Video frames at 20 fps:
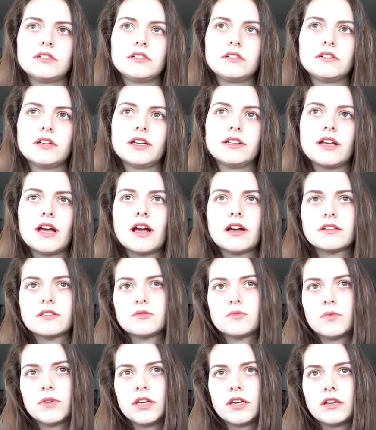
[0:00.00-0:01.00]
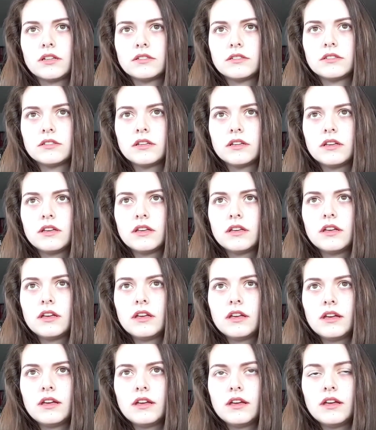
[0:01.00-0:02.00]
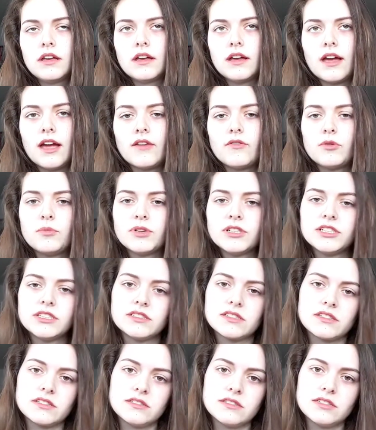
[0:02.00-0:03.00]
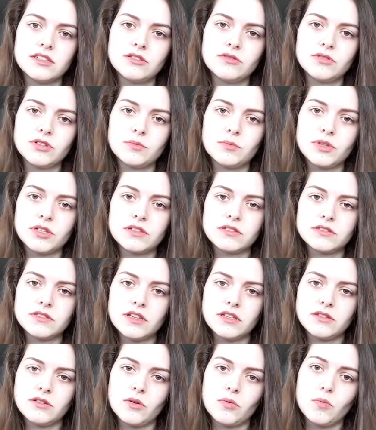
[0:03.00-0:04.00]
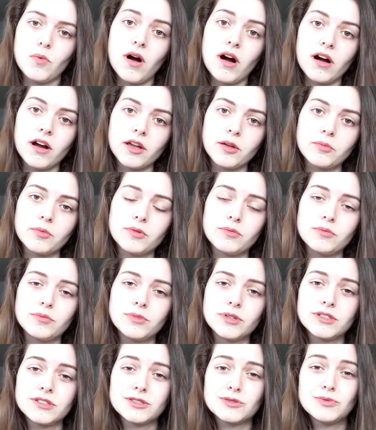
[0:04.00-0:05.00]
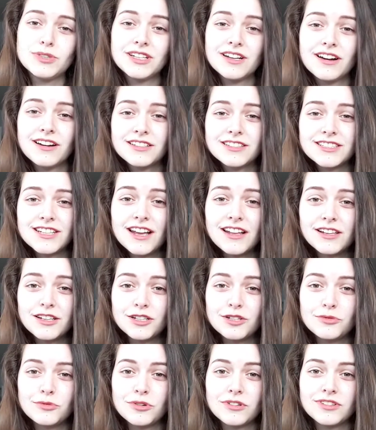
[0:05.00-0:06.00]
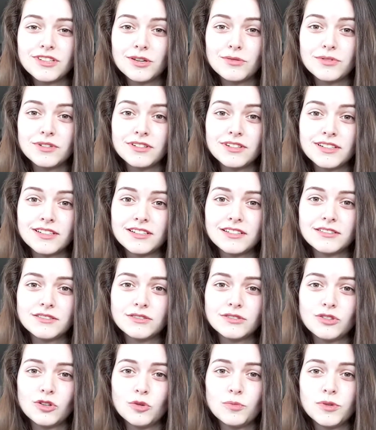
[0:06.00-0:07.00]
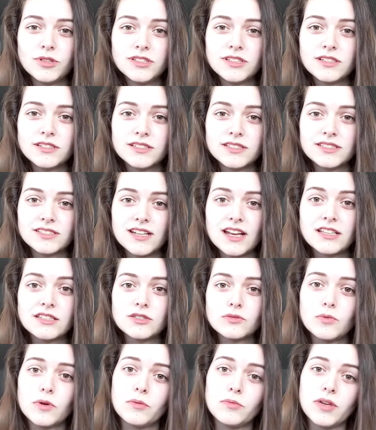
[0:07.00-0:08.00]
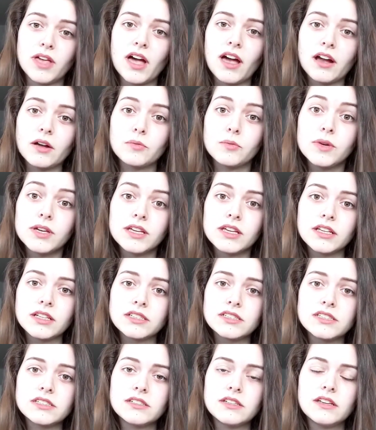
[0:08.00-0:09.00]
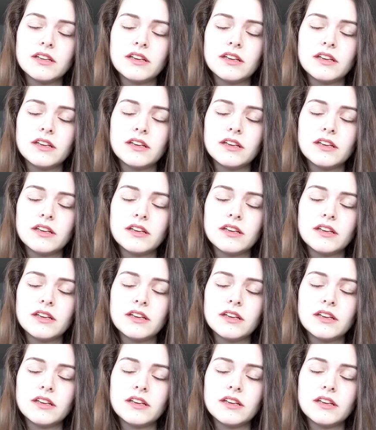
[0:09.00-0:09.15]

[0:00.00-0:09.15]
ill and acts weird, everybody is considerate because they know why, but because we can't tell anyone that we're ill, nobody understands why we act weird.